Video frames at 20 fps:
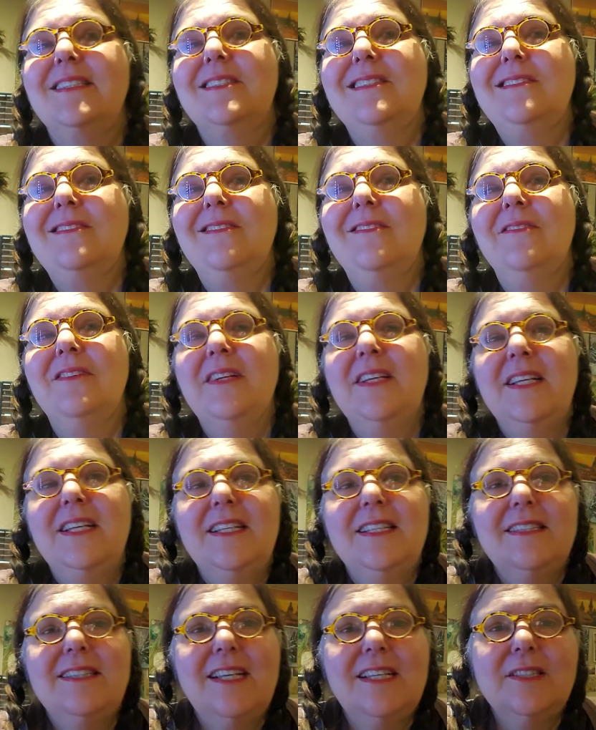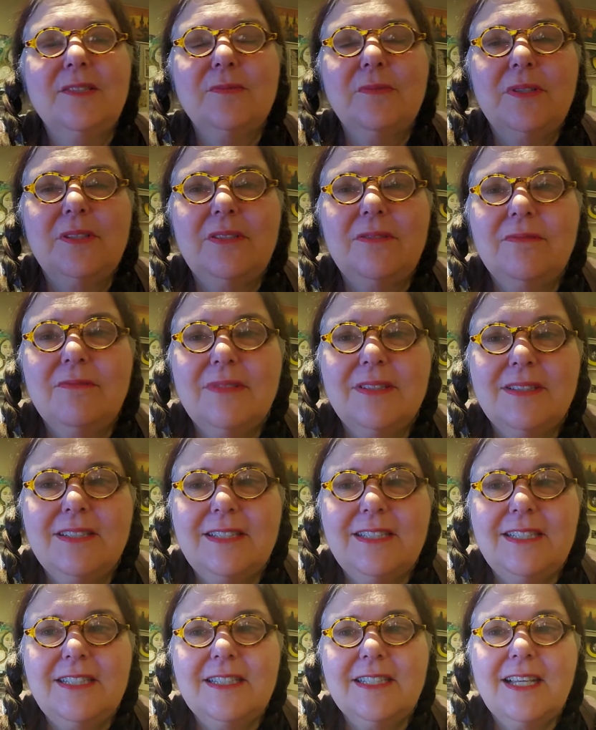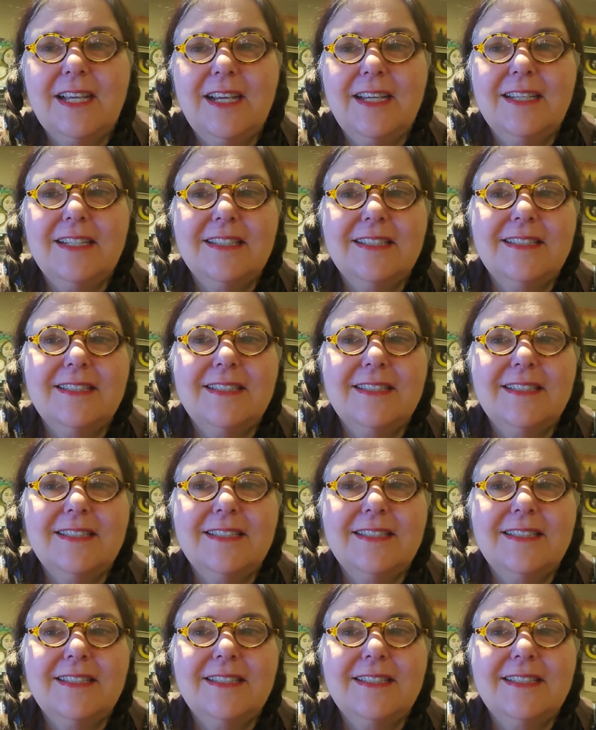So that's when you really need to kind of